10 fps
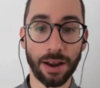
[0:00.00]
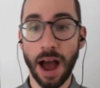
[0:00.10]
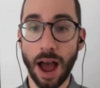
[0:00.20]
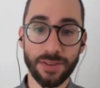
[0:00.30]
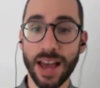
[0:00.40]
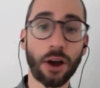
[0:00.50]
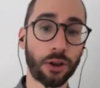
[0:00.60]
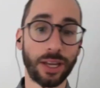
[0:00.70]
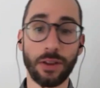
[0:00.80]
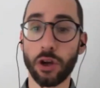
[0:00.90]
I've
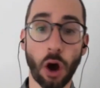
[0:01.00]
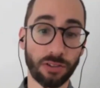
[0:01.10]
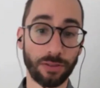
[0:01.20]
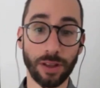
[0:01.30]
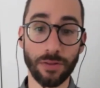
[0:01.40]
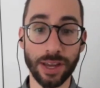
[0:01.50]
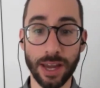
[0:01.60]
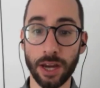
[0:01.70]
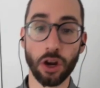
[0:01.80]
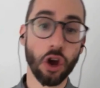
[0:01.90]
calculated the cost of living in